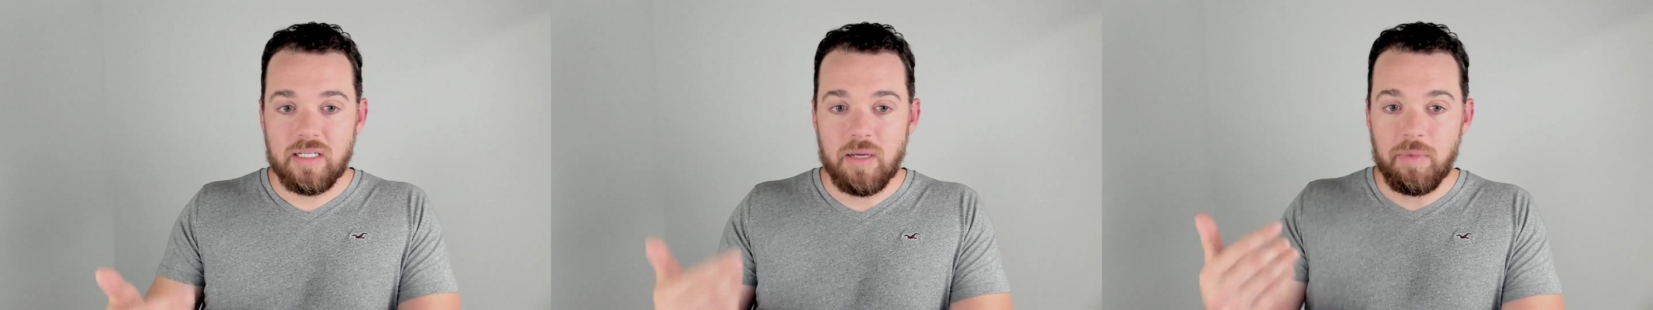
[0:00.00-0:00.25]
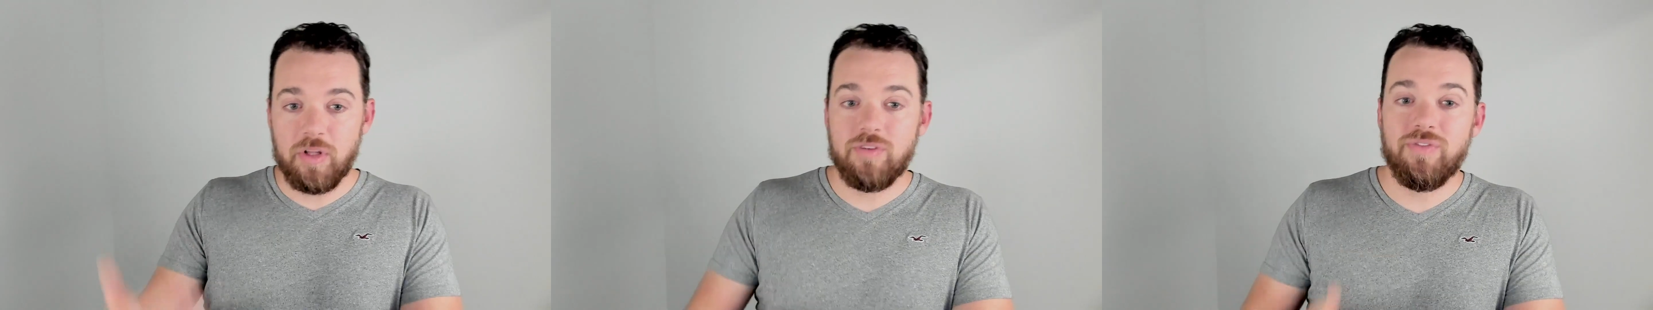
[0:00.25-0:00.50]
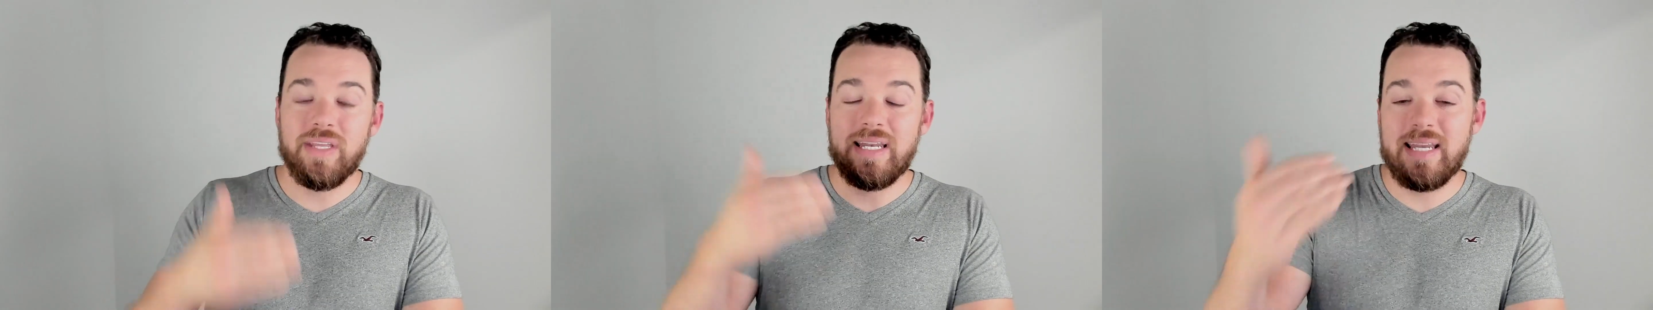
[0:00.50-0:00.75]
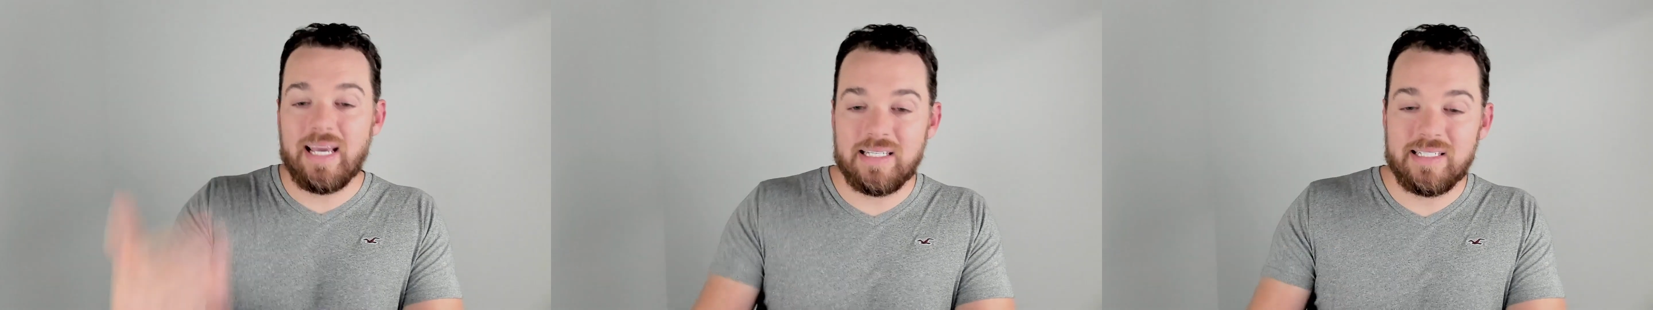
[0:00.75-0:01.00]
I'm going to look for the
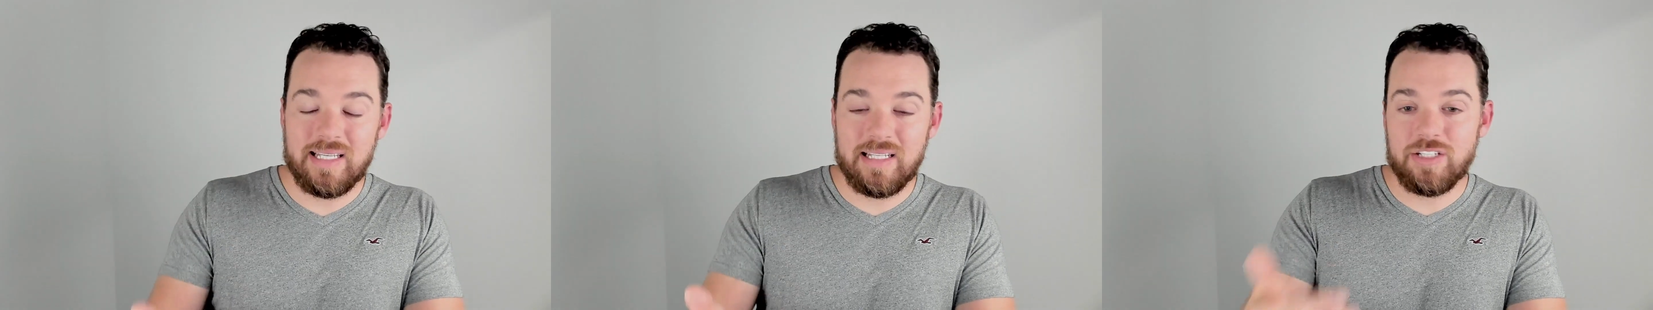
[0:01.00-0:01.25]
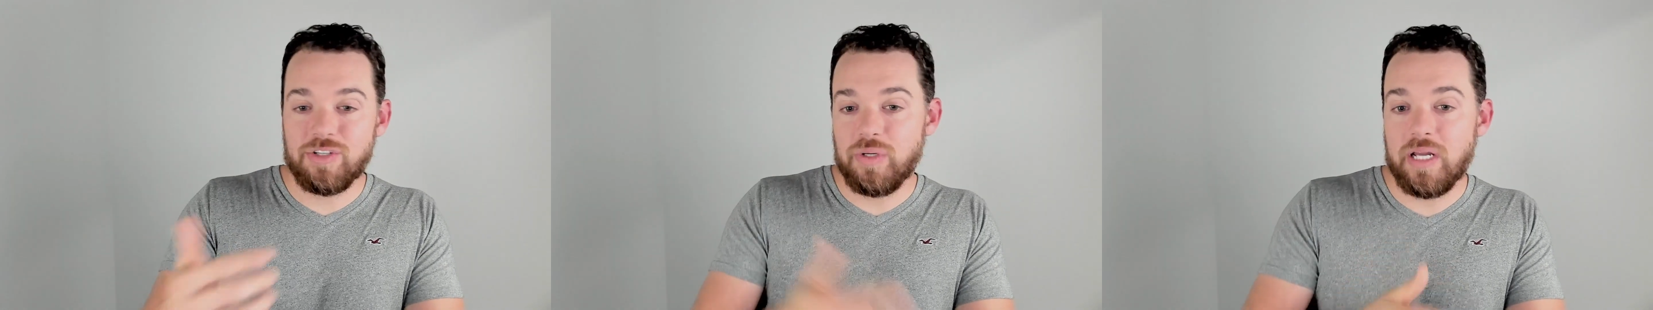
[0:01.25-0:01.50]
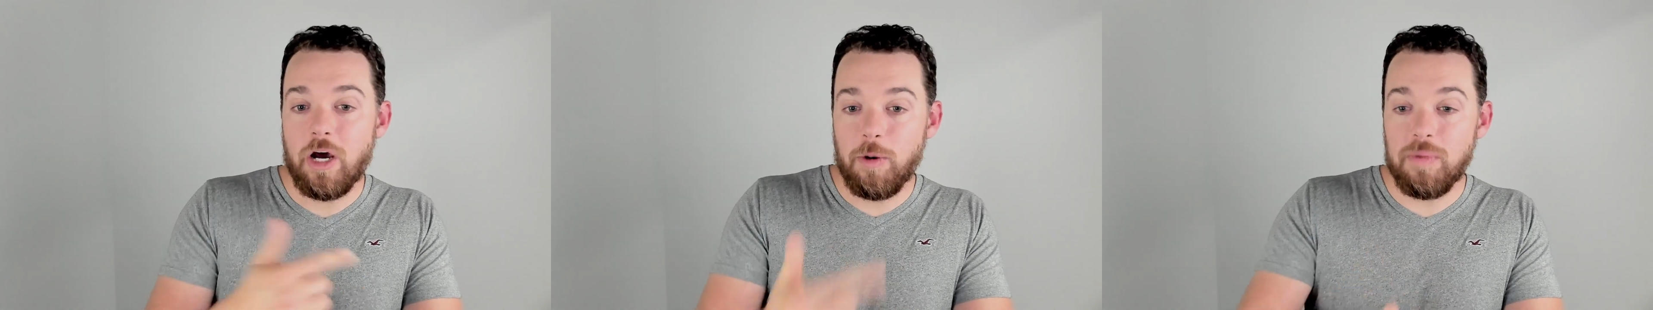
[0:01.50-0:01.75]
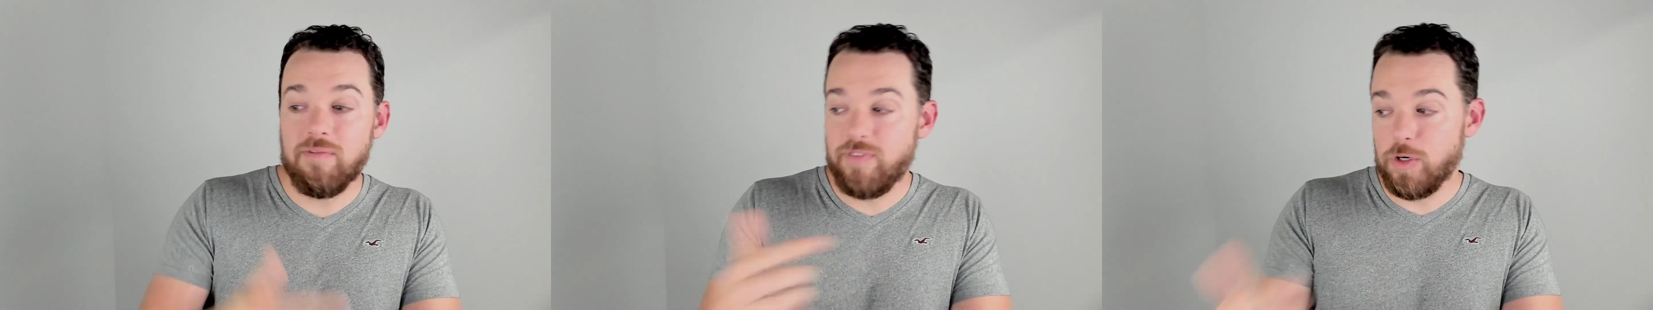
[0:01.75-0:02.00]
next thing that's going to
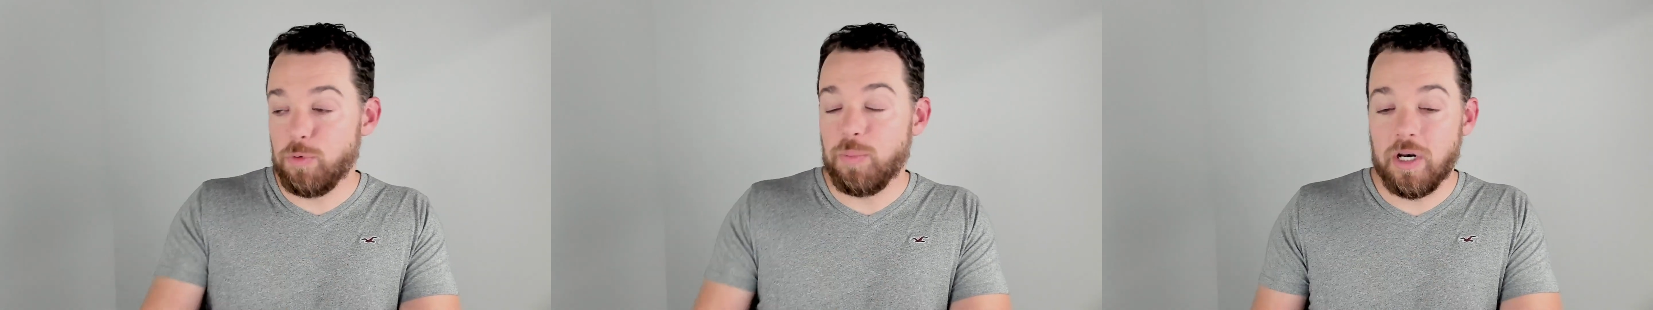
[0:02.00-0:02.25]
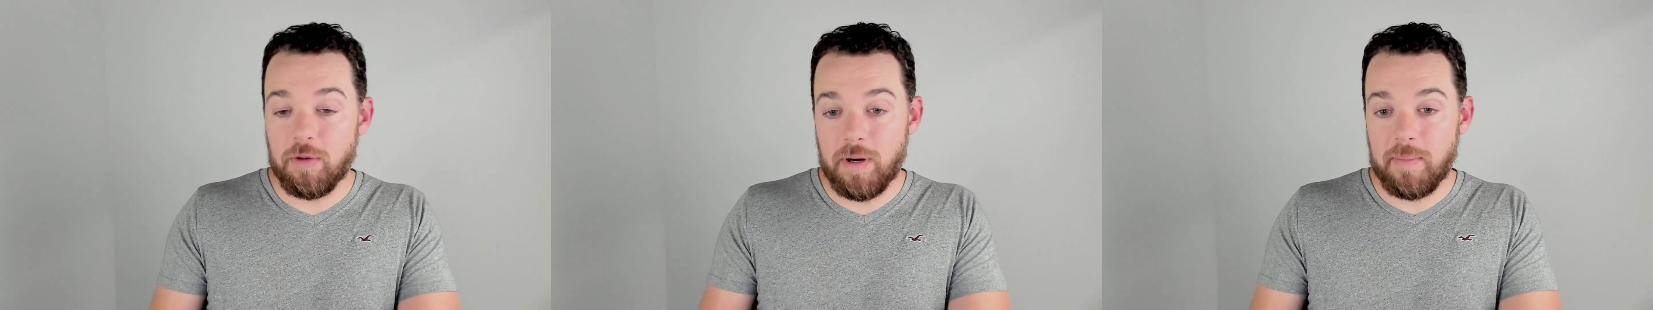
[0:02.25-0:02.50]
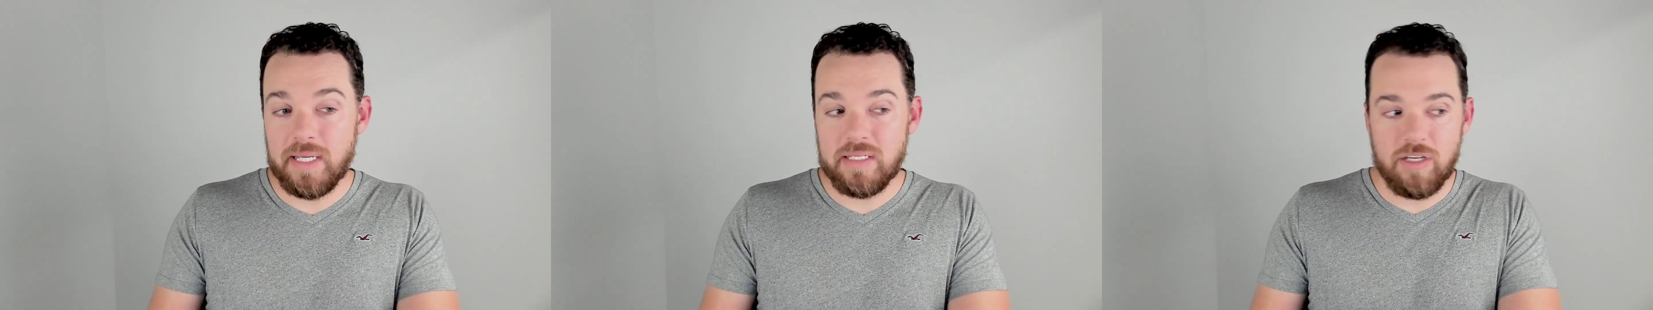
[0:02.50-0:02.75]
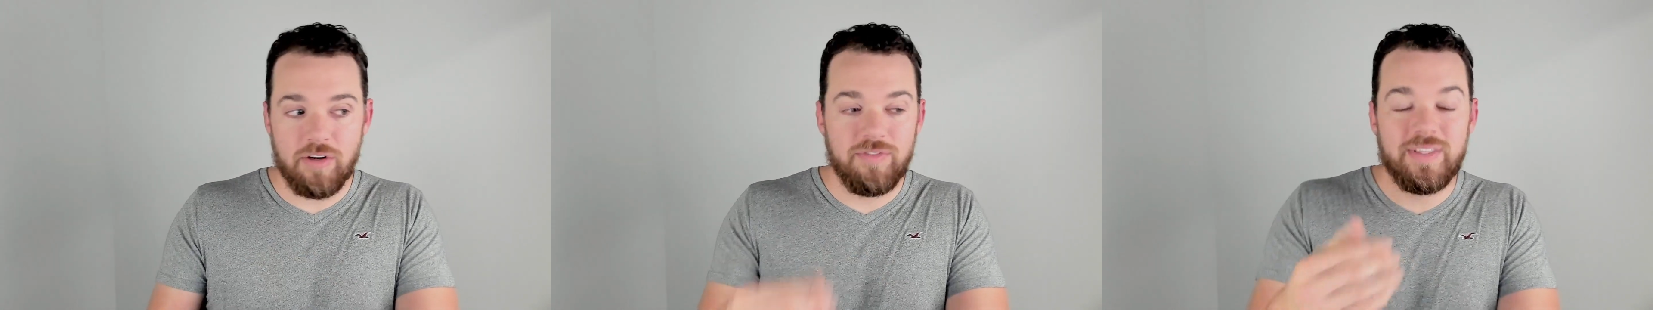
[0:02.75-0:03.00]
help me feel better about
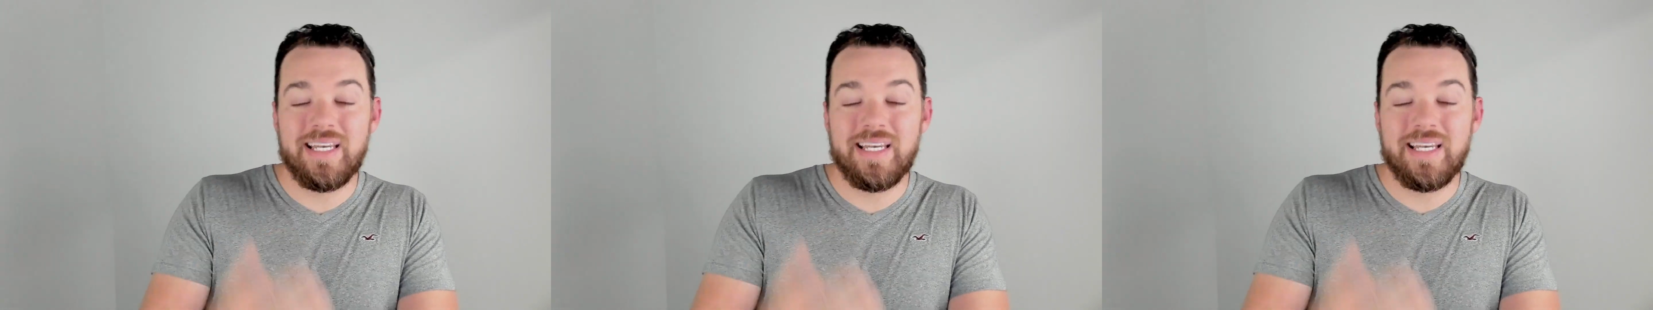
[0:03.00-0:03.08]
myself,